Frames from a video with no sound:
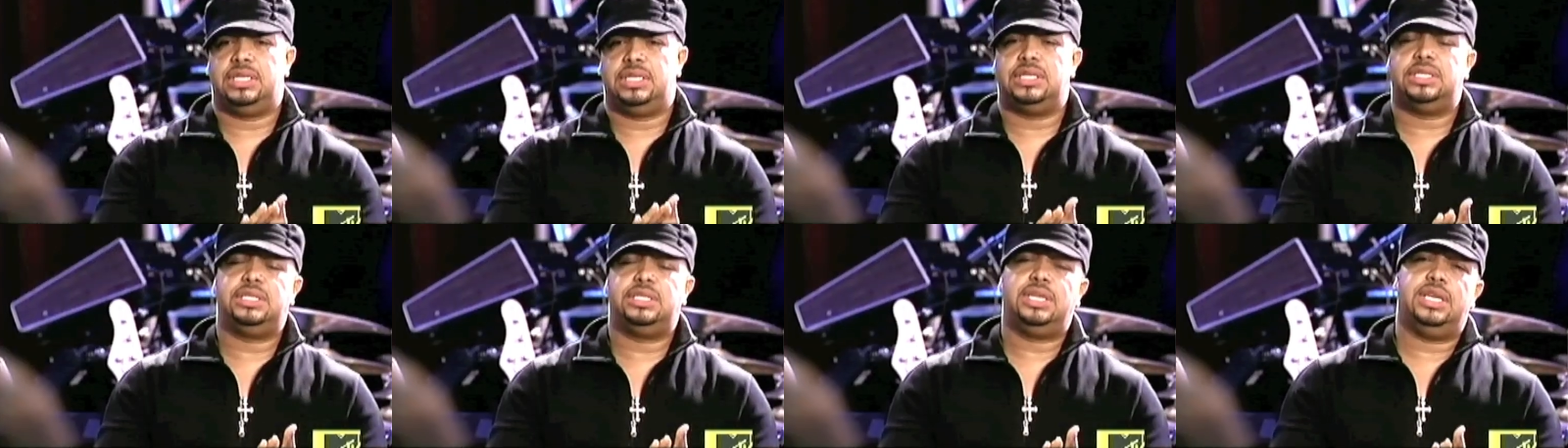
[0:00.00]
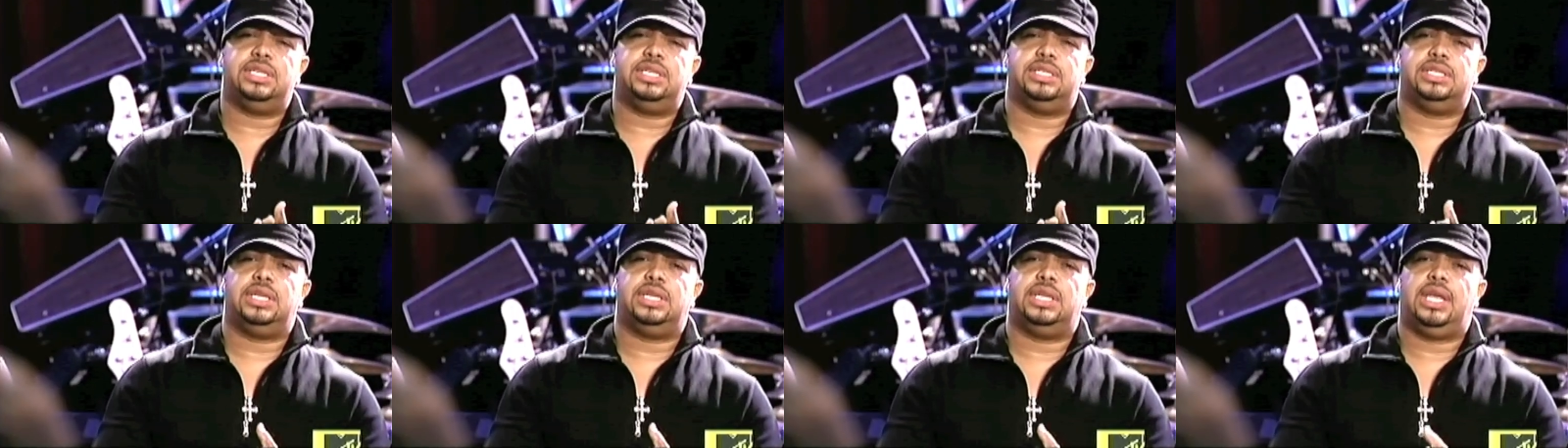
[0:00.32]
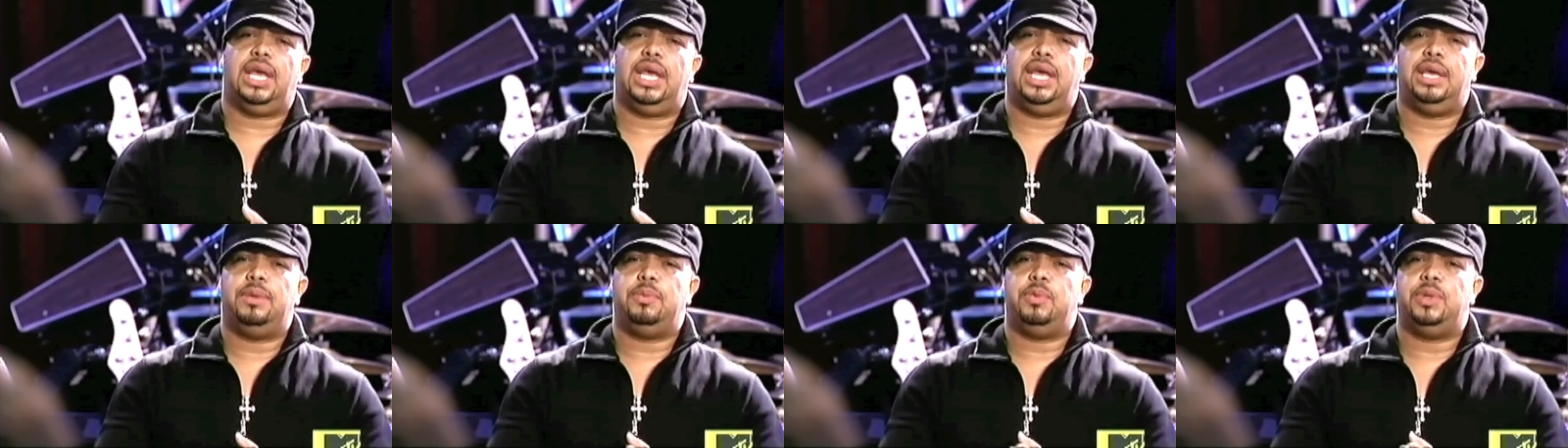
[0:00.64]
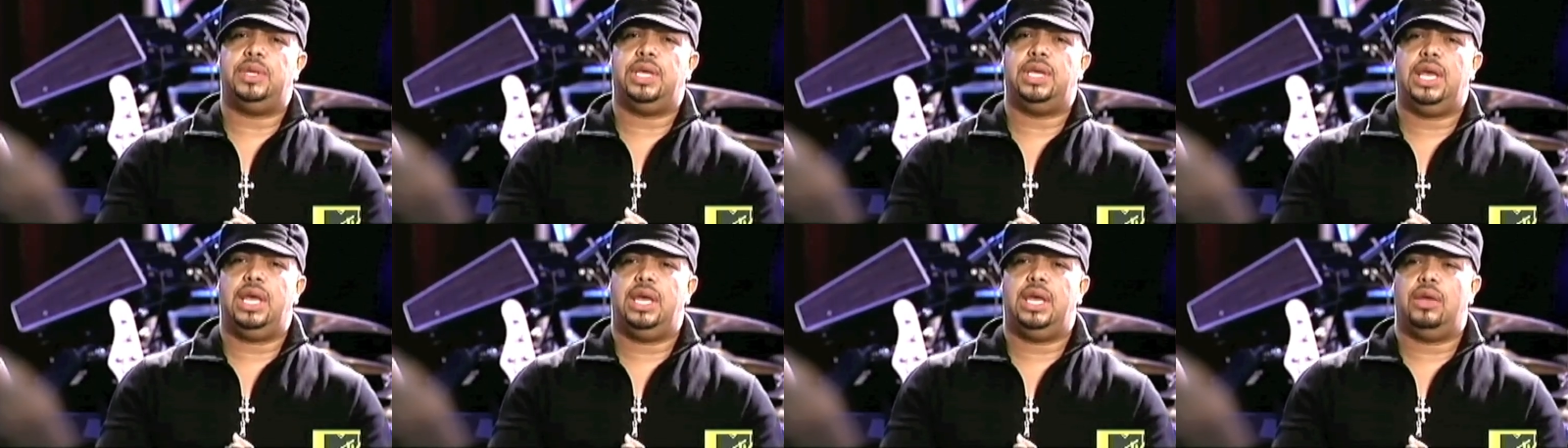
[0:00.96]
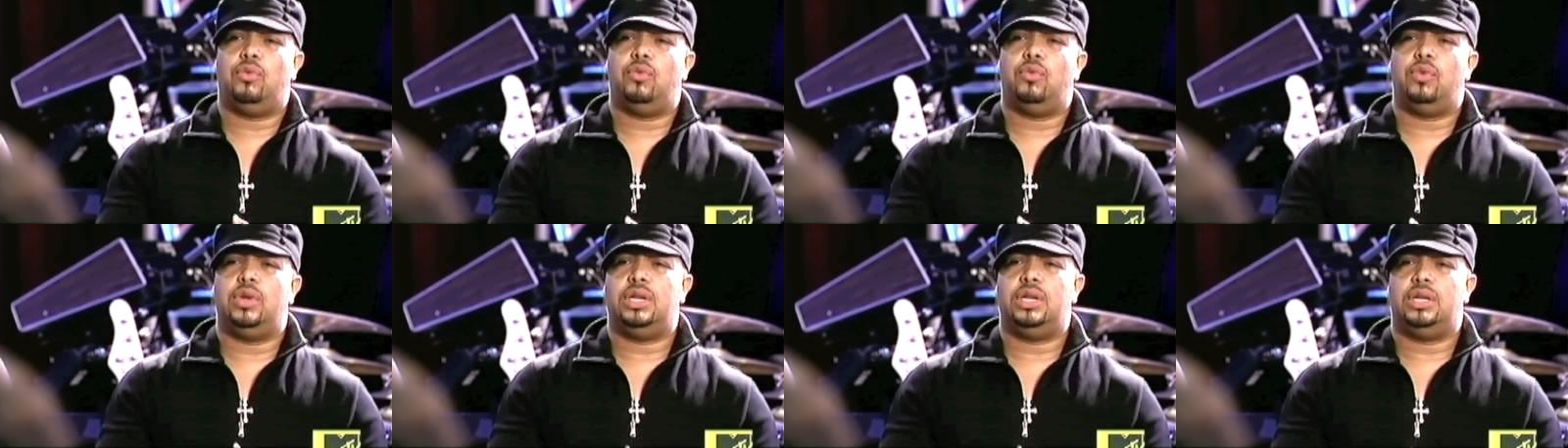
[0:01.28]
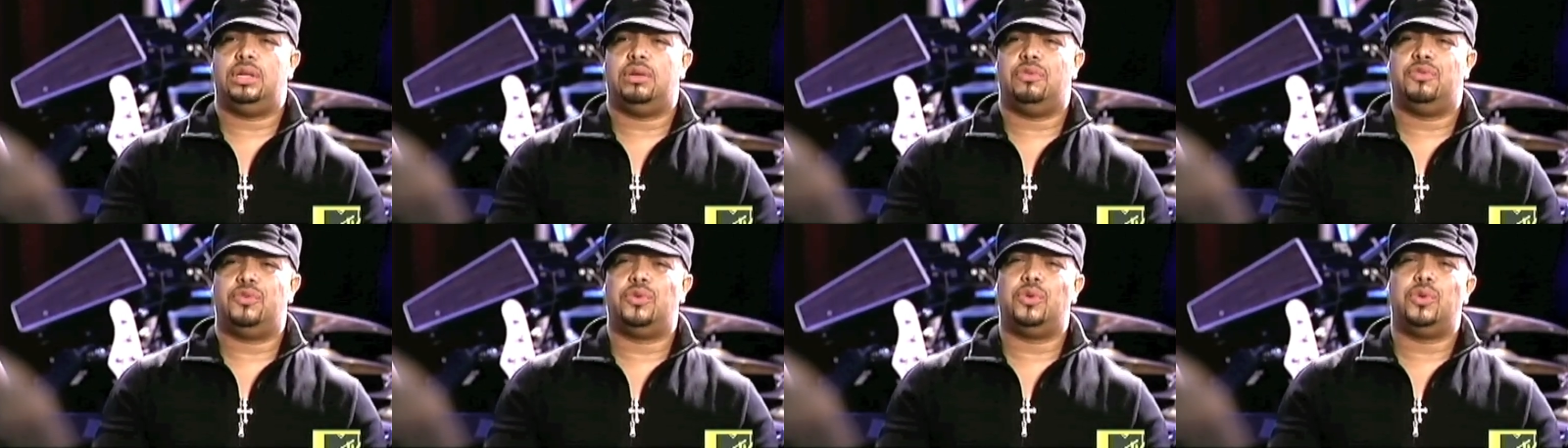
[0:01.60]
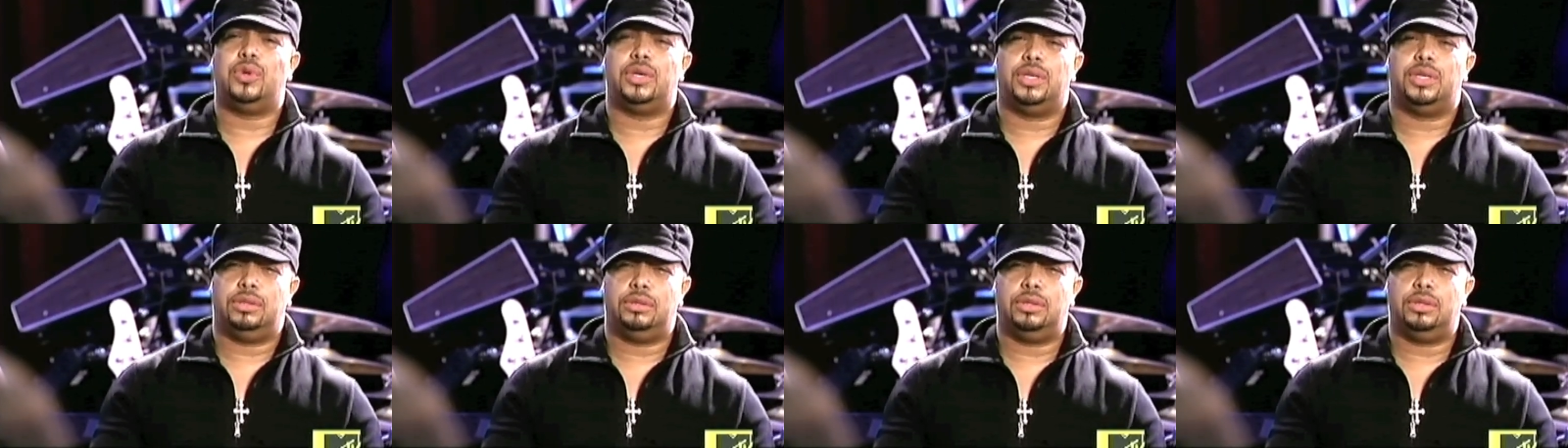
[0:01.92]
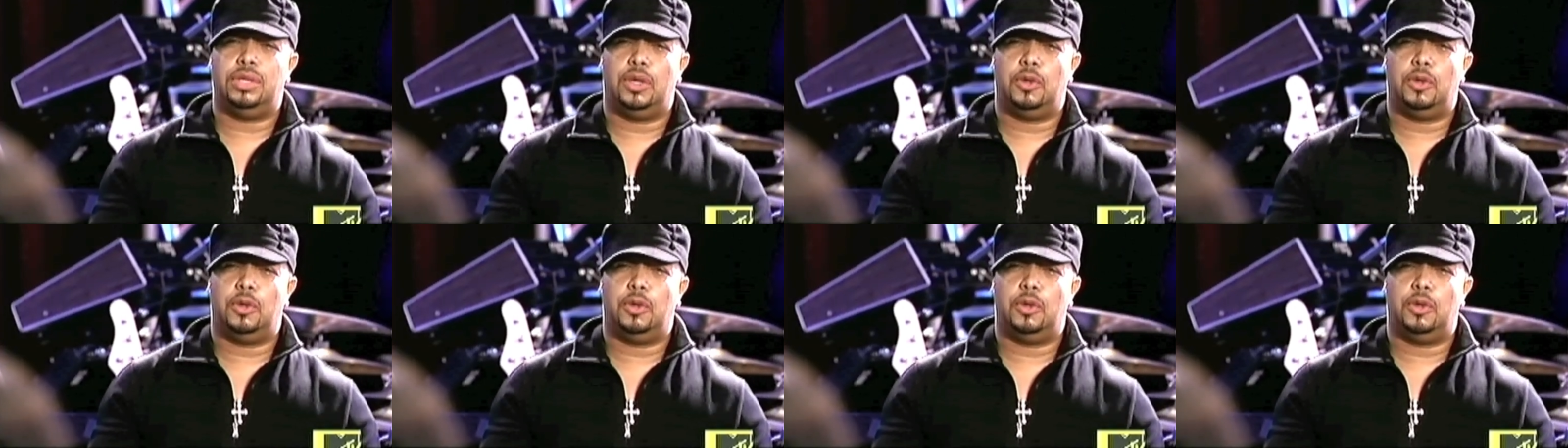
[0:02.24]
at this stage of the game, we can't really afford, you